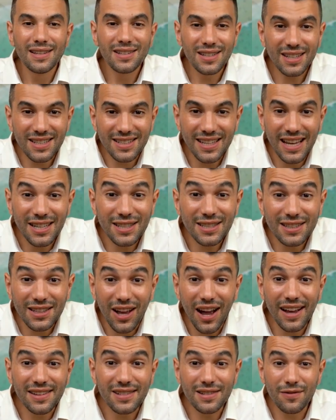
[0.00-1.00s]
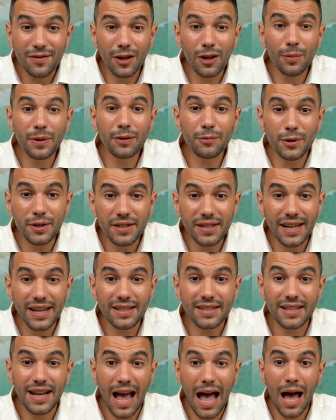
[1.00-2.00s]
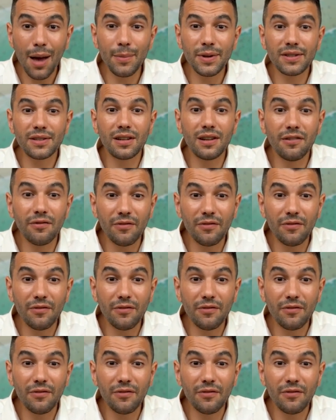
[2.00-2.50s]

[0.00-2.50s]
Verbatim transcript: Success lies in developing routines and habits that